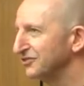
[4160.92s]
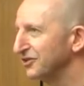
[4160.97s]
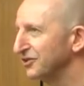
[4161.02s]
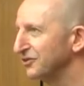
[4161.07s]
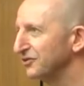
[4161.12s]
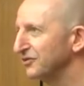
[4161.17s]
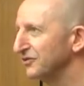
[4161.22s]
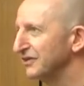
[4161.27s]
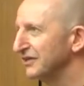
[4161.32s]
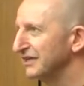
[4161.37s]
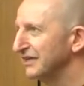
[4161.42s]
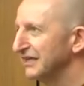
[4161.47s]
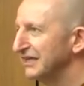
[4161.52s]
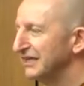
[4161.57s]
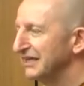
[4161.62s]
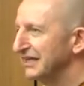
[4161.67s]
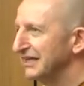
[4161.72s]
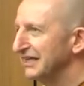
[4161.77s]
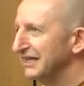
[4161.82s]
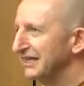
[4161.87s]
So,
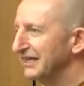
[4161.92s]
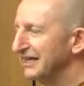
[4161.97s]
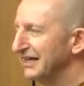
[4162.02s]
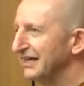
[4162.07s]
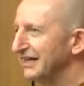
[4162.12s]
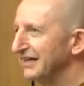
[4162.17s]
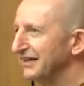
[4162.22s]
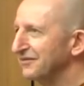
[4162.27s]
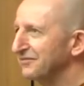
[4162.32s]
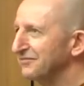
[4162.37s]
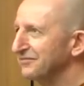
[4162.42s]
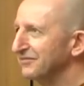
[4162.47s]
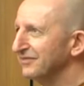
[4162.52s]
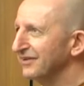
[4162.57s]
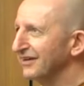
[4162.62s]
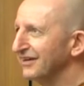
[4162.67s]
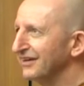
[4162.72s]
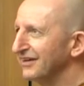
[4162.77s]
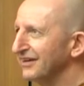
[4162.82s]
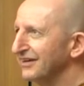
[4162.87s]

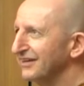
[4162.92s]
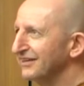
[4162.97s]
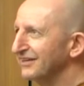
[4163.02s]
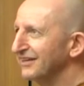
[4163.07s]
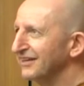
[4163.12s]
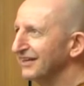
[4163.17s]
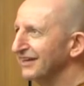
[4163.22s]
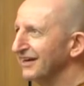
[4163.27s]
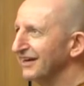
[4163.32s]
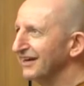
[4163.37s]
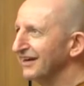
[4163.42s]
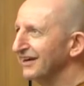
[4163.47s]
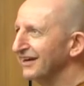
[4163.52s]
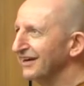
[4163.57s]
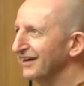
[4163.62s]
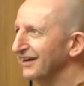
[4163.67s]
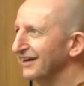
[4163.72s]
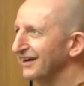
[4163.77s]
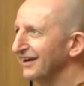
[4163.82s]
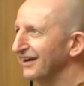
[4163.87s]
um, the,
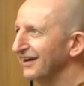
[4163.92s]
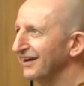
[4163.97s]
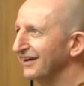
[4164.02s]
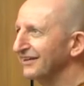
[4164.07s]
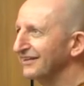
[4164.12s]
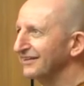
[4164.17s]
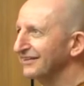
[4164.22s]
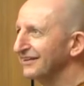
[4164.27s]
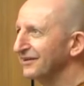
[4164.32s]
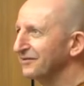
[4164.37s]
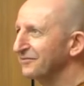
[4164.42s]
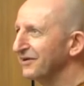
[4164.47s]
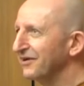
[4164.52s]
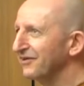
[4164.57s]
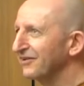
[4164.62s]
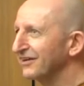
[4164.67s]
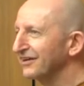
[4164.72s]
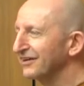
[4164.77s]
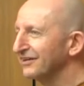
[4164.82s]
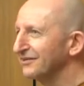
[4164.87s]
uh, uh, the,
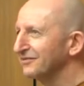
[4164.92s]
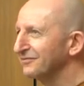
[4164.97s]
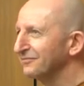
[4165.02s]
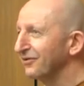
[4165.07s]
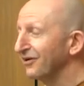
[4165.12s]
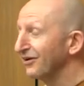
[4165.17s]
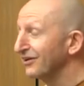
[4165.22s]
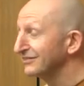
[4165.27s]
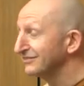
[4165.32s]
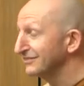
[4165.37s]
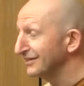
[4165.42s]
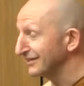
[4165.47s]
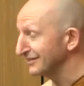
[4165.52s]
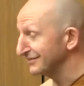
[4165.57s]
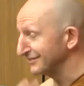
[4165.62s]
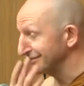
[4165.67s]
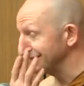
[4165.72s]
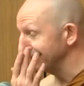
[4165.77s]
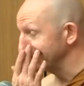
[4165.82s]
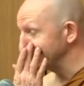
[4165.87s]
American
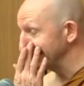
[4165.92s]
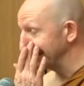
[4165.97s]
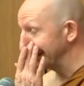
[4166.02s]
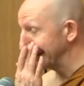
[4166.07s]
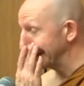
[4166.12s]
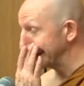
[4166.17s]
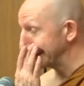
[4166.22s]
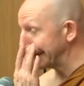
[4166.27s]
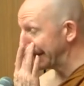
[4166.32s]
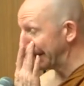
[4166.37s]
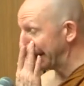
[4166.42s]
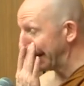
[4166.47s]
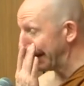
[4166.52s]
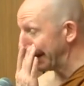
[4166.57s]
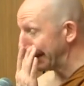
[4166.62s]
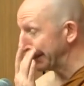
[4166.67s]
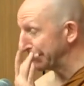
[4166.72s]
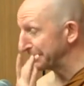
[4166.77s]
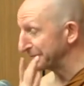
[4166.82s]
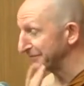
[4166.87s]
politics is, is a
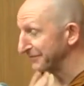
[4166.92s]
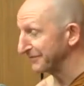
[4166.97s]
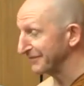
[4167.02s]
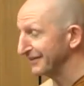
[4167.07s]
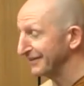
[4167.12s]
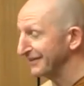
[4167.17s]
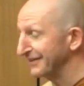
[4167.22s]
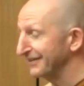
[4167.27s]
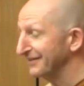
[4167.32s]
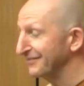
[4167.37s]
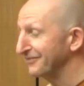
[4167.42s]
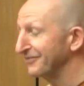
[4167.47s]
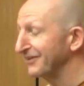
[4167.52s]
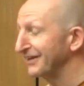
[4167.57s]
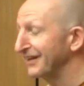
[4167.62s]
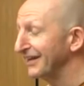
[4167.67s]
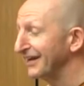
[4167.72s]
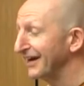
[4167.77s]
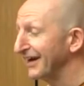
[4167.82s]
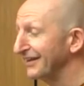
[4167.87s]
kind of the
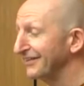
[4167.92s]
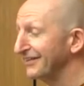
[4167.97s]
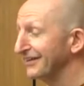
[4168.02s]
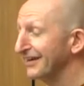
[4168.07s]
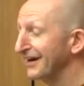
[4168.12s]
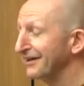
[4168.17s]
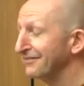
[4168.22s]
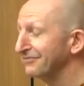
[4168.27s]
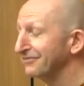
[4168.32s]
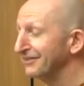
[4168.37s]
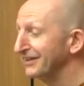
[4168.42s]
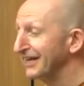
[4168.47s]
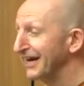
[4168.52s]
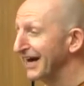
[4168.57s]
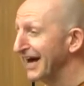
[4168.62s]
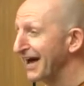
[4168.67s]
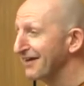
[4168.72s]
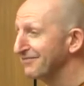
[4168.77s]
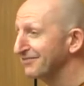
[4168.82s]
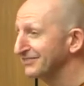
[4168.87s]
feeling, I, the gut
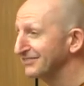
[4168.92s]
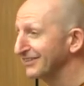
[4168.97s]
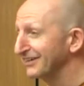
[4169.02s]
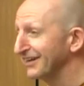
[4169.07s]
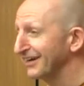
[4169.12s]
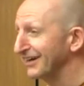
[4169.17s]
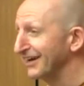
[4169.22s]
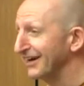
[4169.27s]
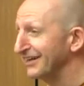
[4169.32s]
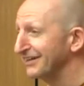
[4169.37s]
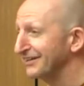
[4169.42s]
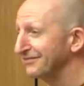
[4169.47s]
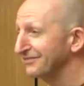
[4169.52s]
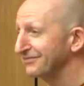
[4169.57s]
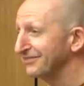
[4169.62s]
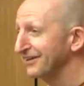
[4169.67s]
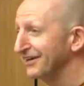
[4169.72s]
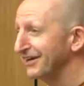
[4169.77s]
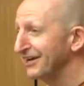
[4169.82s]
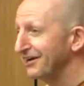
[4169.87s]
feeling I have is like a kind
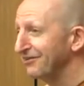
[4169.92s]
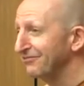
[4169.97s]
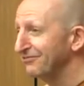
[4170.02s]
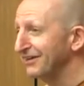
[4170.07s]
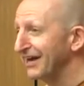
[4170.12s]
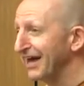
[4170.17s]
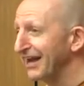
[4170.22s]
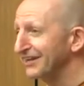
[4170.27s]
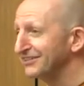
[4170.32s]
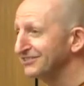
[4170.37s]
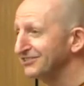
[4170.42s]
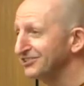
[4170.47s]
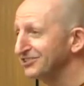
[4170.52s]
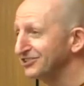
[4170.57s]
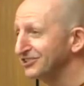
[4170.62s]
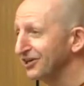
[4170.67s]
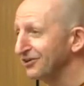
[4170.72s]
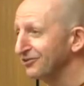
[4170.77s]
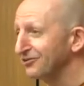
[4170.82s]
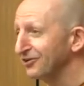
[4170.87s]
of reality
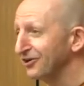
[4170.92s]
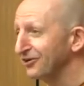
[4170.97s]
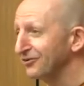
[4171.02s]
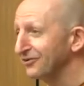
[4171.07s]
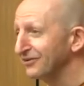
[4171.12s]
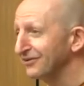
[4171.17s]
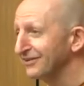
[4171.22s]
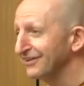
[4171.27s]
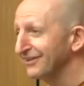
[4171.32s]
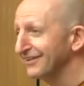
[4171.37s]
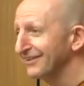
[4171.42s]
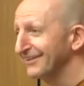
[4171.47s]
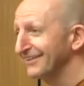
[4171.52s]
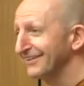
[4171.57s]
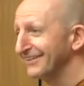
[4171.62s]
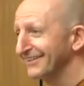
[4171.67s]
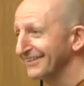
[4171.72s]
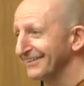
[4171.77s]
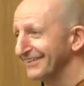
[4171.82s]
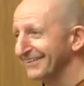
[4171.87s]
show gone,
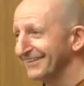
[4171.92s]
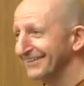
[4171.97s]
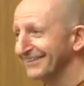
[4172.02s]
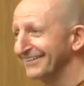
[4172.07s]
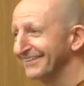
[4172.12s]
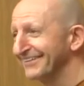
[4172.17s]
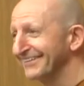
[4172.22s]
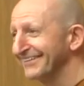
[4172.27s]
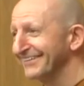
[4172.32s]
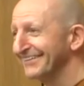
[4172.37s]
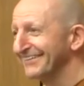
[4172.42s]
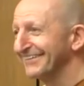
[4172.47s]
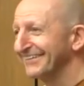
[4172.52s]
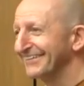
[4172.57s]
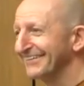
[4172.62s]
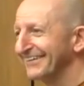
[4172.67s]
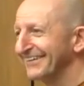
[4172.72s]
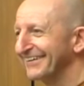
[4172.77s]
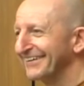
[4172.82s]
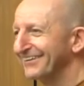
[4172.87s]
yeah,
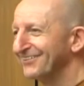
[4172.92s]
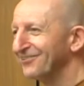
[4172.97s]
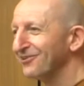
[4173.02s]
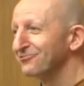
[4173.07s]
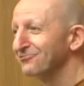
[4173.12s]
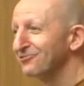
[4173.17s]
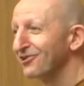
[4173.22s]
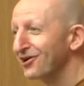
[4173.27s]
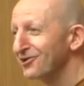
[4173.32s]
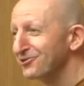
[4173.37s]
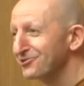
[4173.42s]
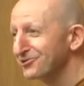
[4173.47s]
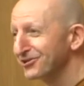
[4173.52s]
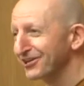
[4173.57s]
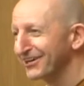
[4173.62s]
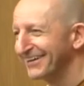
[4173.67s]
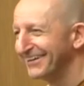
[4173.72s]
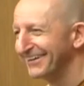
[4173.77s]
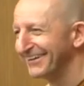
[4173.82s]
gone rogue.